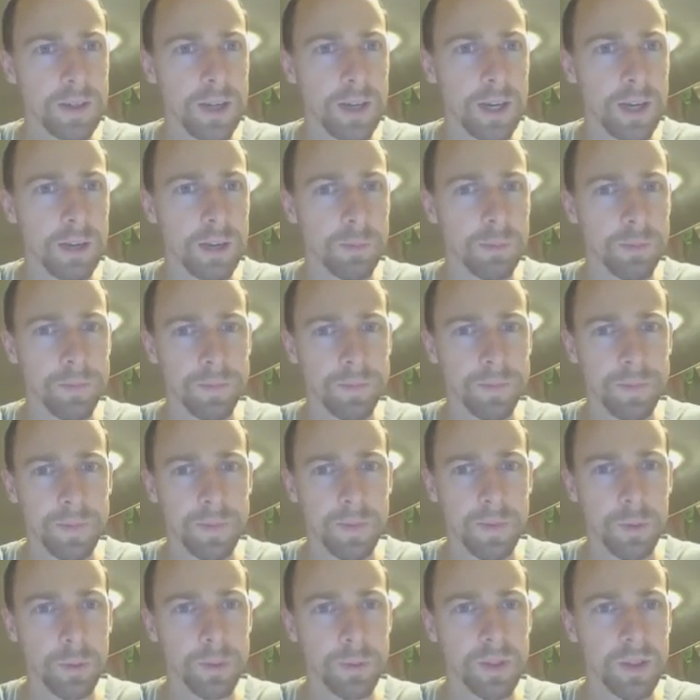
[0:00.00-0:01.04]

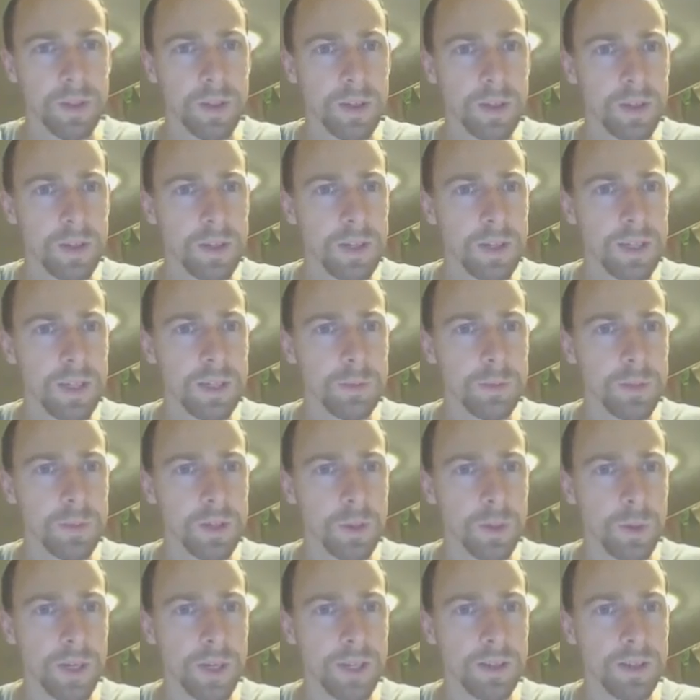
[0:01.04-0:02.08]
Whoops. In
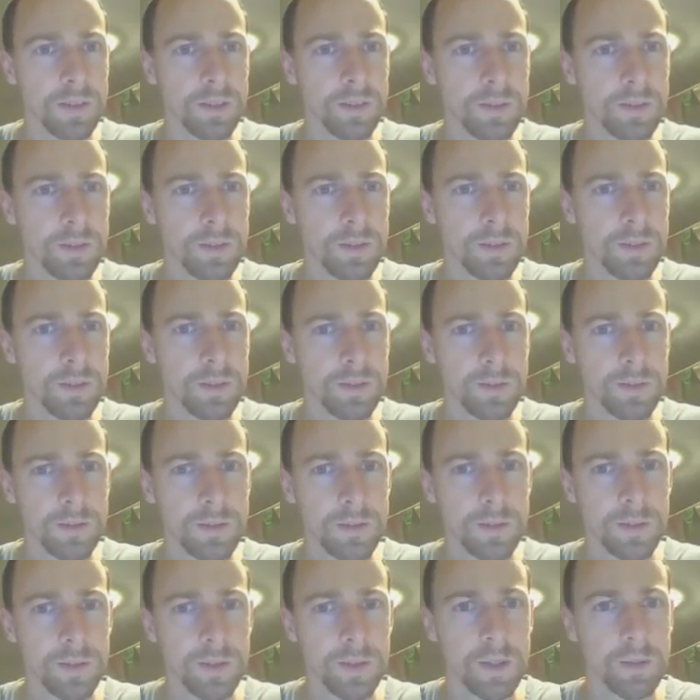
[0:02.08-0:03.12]
between.
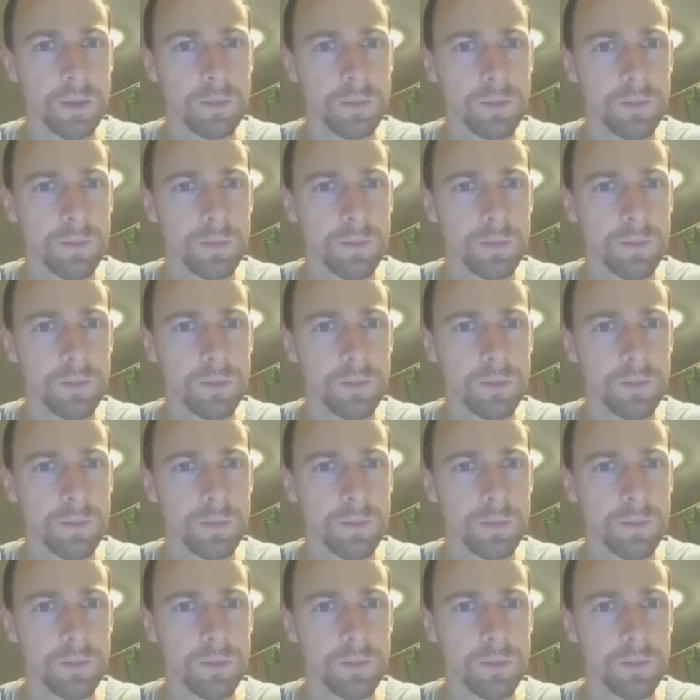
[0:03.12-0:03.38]
Yeah.